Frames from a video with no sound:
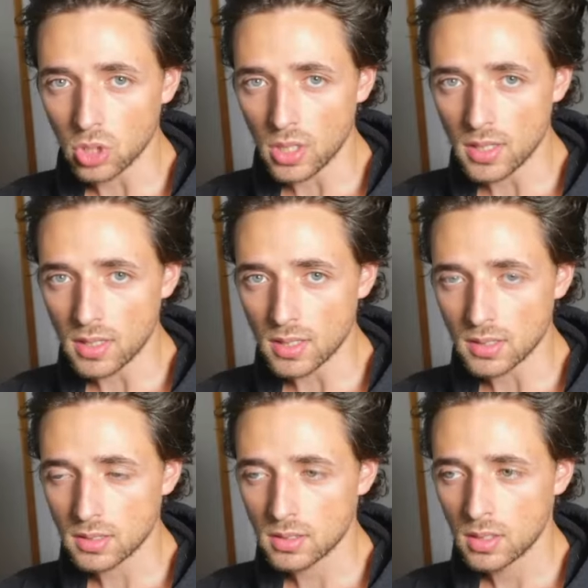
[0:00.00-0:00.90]

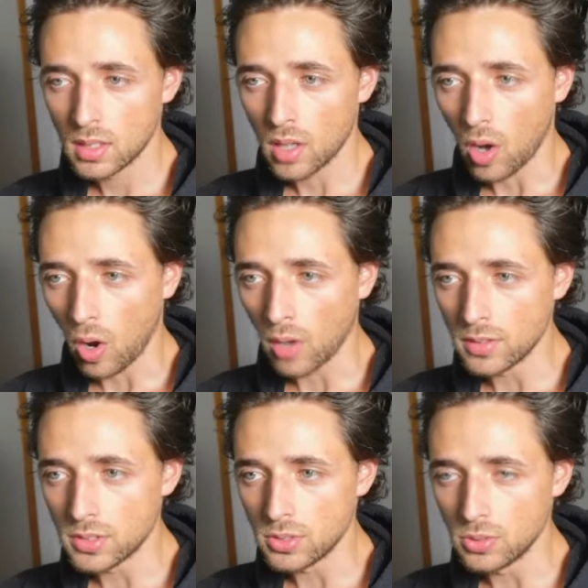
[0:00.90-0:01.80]
this
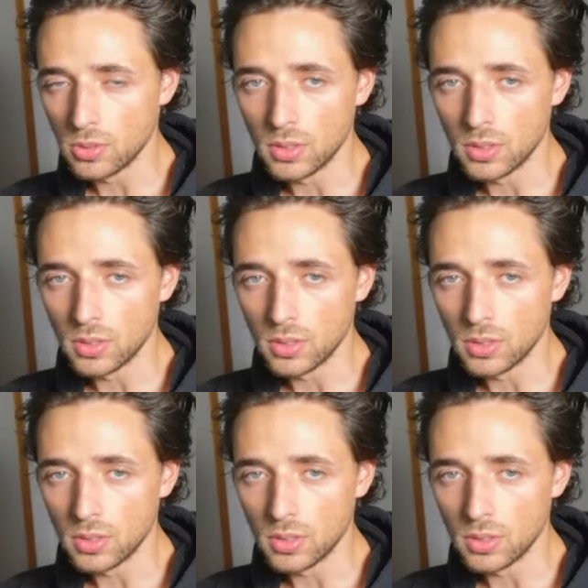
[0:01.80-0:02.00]
onto